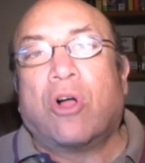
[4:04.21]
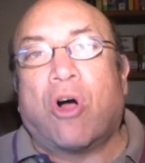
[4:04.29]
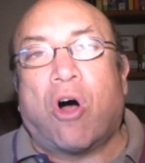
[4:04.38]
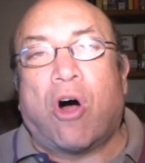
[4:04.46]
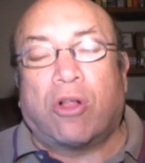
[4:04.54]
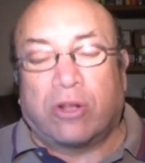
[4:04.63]

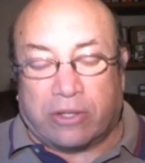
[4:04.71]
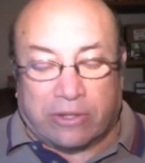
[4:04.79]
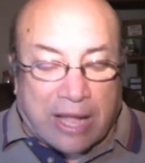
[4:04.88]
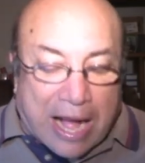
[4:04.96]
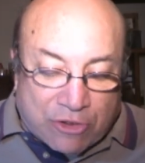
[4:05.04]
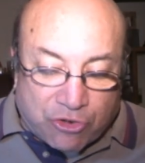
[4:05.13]
All
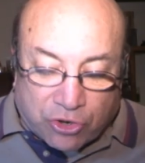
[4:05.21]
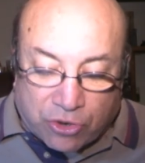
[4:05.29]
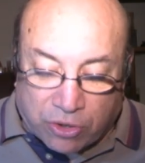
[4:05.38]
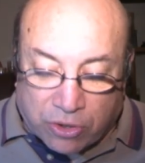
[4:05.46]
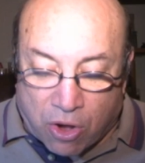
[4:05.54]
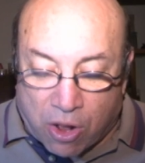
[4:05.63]

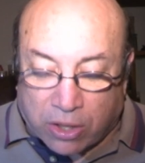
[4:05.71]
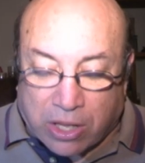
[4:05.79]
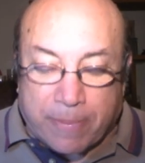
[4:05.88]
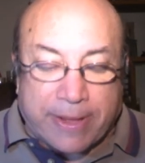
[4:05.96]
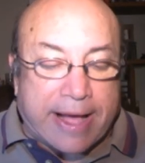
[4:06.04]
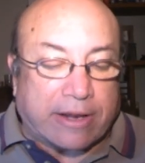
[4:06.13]
logical, all
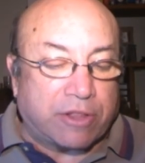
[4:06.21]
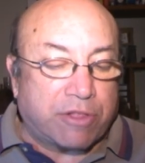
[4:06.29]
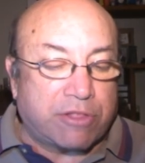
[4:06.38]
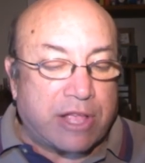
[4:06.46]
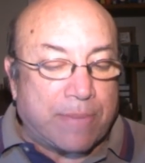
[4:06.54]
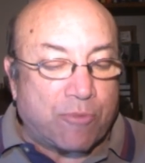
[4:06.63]
coming out of the
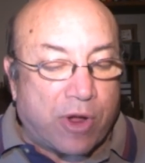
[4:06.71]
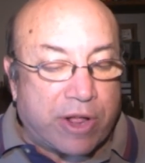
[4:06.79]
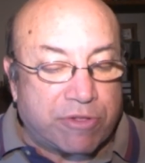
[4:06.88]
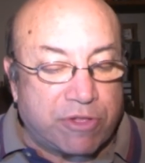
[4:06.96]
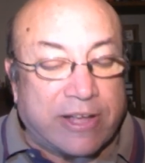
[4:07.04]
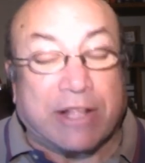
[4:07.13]
same
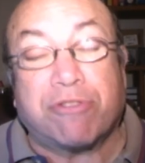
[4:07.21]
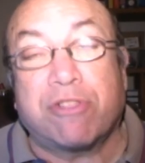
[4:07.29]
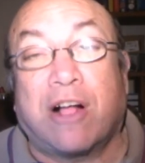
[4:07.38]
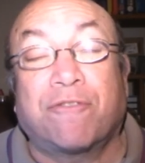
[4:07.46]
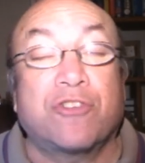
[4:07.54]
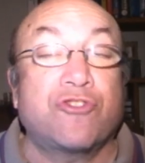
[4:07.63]
race. You've got
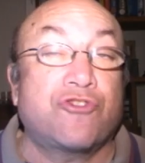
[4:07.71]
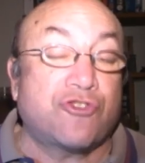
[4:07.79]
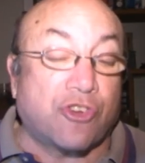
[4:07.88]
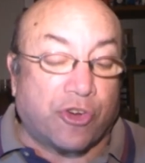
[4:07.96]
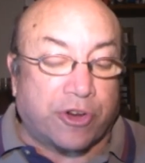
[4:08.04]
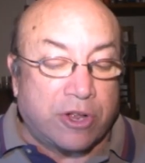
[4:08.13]

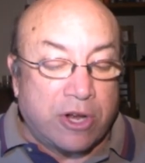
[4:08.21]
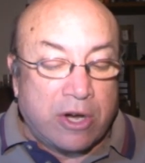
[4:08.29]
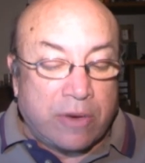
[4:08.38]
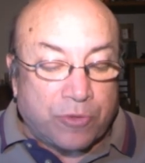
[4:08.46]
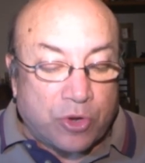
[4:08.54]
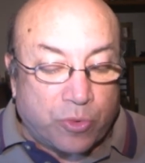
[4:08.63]
Self-Insured,
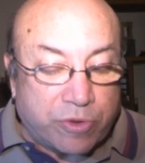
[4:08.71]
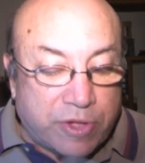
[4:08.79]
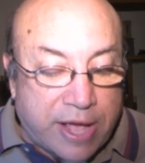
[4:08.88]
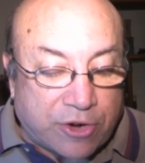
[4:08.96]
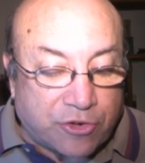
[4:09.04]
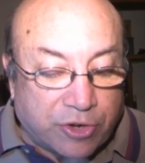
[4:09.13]
who is
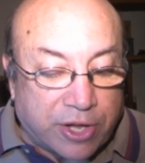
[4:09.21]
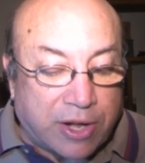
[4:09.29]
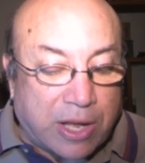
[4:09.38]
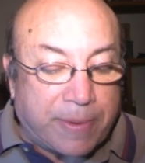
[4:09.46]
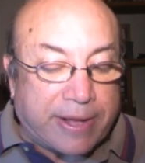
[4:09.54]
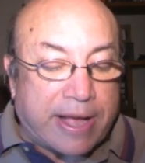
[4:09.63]
actually
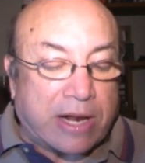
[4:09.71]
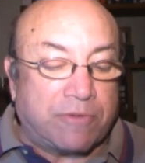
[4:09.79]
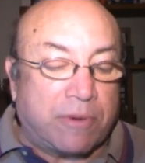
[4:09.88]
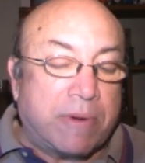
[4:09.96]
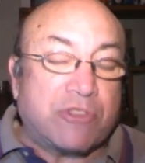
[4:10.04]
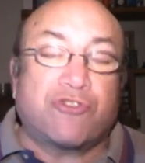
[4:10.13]
coming out of
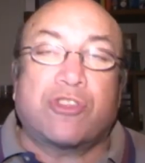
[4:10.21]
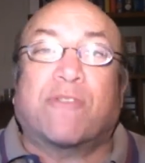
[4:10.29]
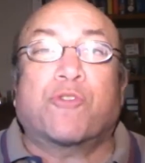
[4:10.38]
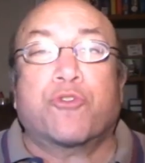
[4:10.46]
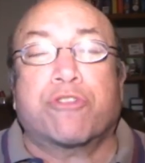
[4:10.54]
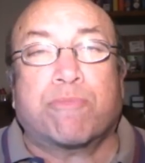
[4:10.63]
a much
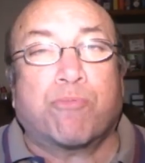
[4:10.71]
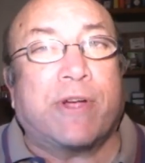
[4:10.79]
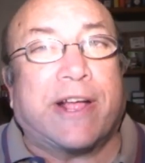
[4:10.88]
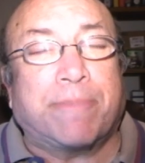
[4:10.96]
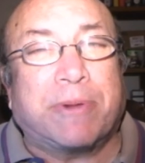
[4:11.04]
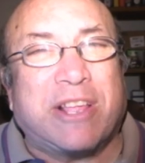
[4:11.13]
tougher
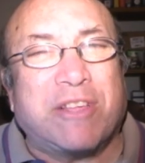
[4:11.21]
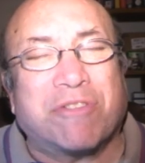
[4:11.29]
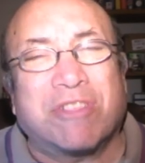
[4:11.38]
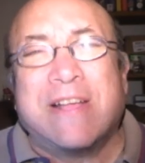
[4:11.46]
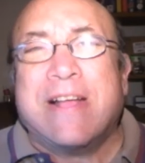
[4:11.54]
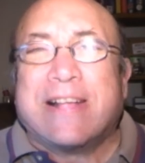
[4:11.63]
sprint, but he
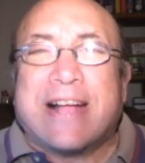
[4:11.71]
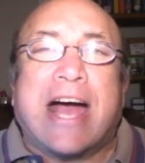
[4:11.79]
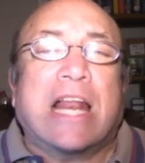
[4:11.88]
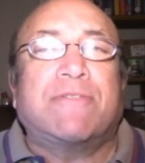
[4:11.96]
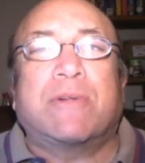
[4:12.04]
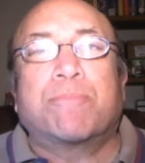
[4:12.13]
is
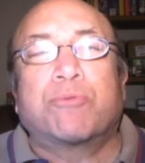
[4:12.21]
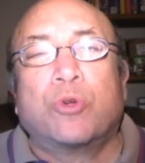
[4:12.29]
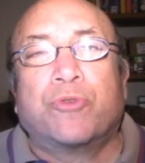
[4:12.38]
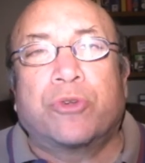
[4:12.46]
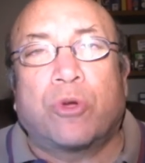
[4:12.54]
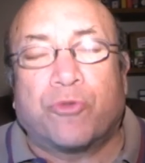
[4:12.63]
kind of
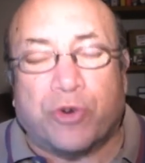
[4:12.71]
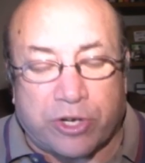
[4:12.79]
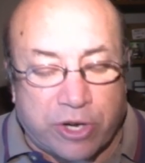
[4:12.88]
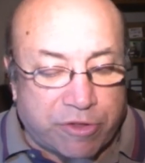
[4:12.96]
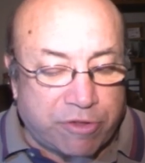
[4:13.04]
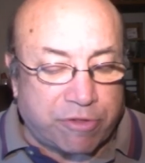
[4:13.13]
unproven over a
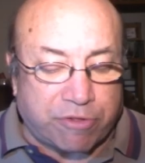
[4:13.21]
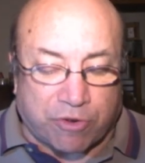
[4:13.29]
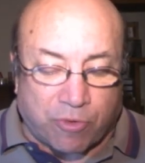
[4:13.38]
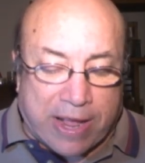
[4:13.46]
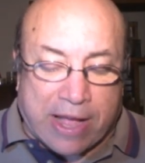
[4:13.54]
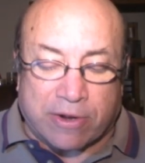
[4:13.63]
distance to
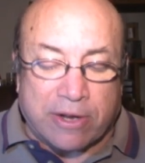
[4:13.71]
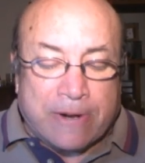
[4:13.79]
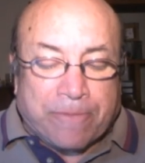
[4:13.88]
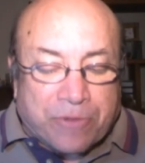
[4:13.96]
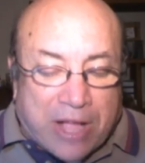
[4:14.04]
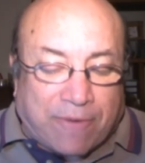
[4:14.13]
ground.
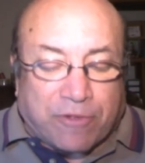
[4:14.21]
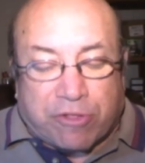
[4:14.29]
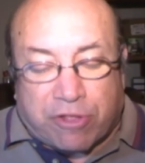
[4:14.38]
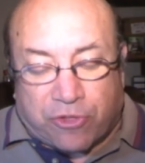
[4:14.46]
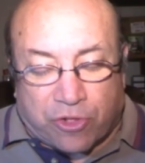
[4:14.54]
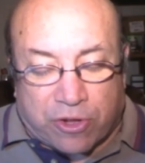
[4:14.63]

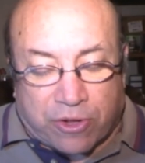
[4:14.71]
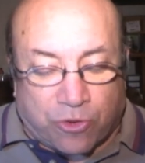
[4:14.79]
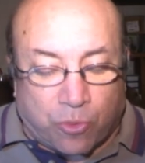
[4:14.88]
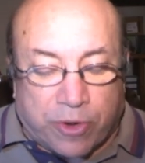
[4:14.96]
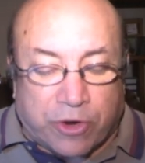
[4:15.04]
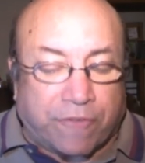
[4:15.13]
Obviously,
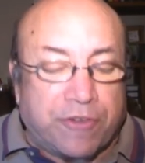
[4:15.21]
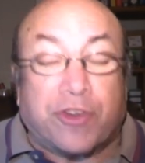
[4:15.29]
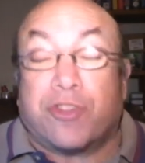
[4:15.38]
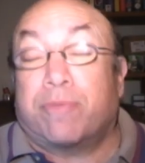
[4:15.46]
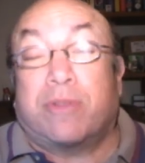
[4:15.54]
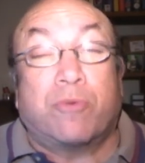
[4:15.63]
the winner
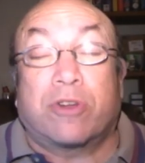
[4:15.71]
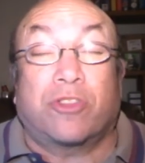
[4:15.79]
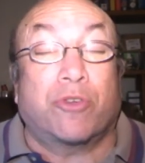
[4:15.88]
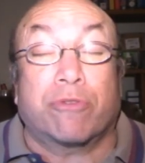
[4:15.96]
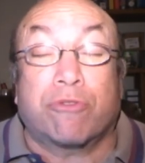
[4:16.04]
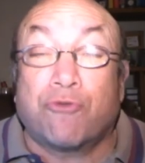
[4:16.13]
figures to be one of
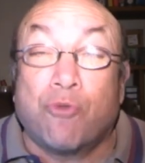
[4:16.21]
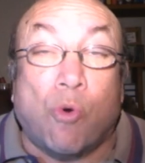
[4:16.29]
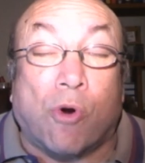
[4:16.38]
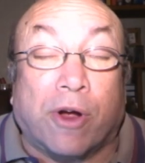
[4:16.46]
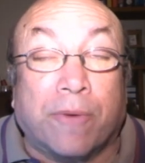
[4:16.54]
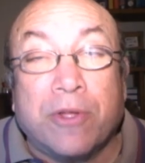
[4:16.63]
those
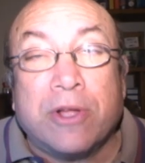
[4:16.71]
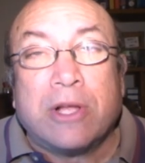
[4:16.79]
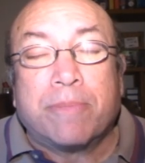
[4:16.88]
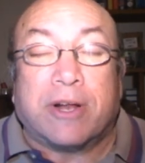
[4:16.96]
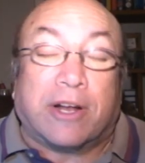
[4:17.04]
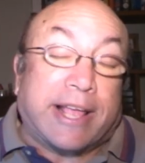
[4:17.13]
4,
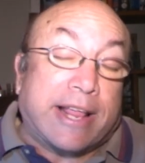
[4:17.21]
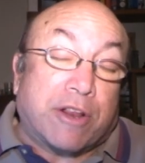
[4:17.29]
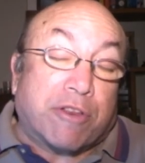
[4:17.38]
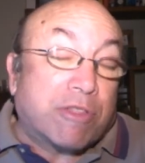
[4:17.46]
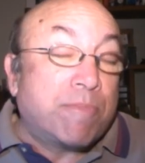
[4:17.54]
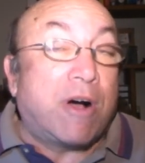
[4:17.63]
but then again,
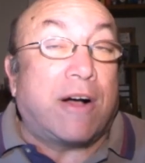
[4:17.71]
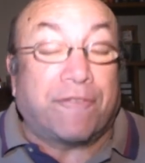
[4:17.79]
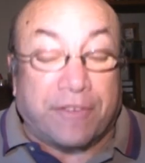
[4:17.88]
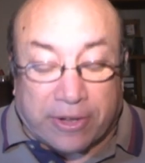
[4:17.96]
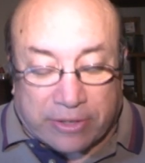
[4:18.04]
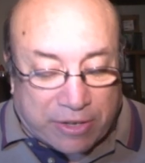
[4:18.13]
on a small
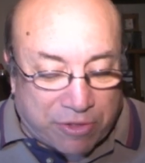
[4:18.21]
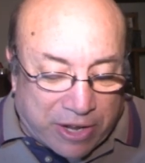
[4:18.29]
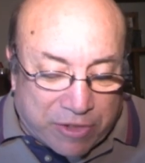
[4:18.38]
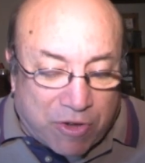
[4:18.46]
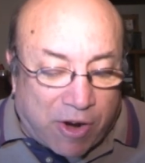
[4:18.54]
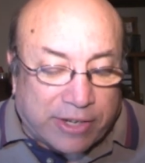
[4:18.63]
field,
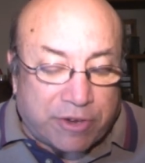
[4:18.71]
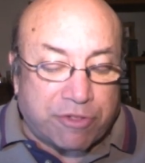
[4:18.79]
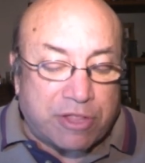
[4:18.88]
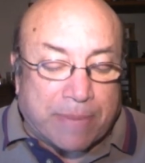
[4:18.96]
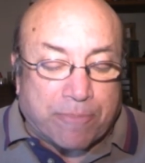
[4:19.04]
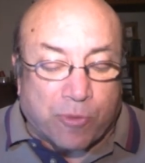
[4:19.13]
it's hard to
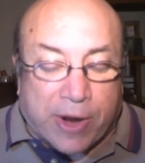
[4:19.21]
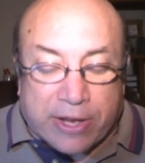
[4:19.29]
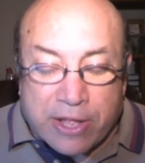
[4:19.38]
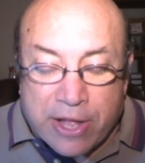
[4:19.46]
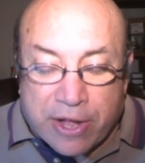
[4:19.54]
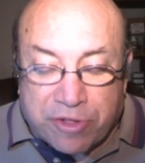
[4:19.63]

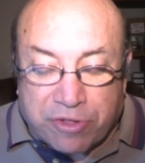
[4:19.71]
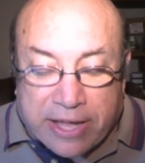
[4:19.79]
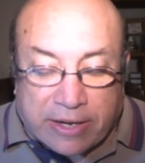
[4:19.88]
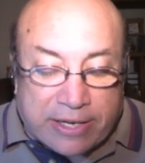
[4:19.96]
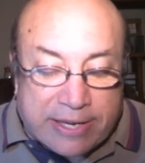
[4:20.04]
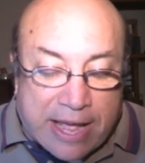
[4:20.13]
separate.
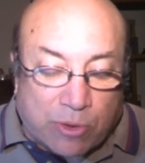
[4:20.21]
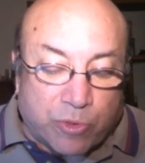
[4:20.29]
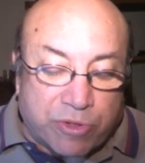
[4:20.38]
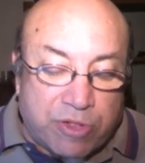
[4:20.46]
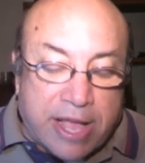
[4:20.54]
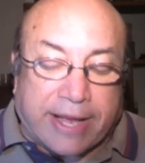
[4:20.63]
Skellytown
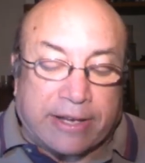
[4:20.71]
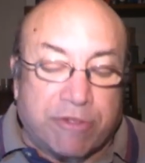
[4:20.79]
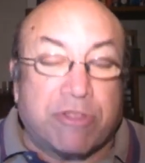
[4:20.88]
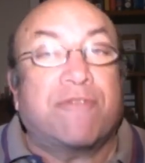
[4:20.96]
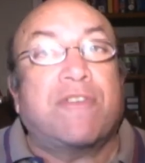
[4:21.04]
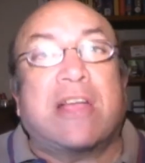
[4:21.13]
was second
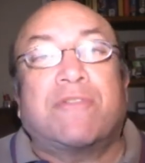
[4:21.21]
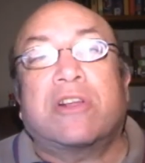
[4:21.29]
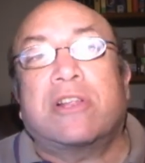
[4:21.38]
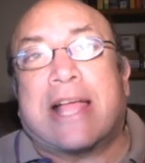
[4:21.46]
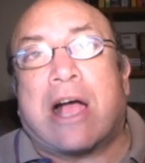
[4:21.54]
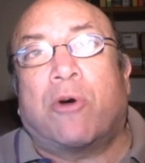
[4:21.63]
as the
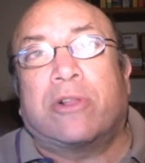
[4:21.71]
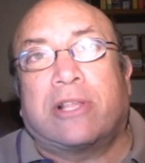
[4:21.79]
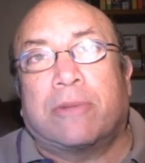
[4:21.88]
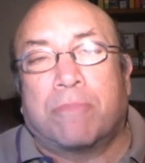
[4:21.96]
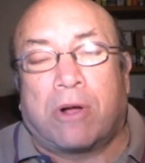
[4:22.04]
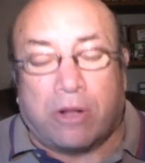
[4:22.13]
favorite, now in
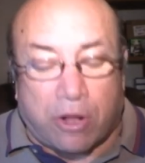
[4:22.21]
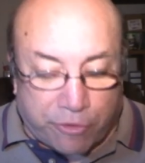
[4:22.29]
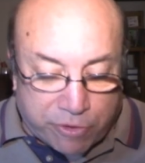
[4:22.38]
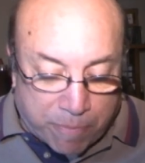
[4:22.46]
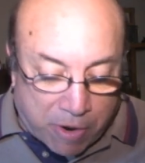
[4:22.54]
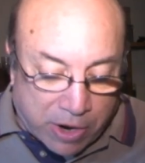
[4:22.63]

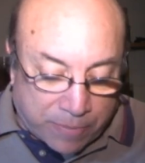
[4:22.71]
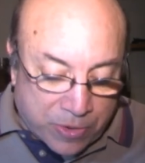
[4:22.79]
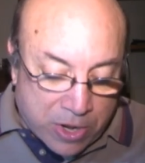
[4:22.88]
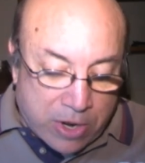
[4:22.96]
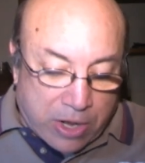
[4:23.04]
Mulhall's barn.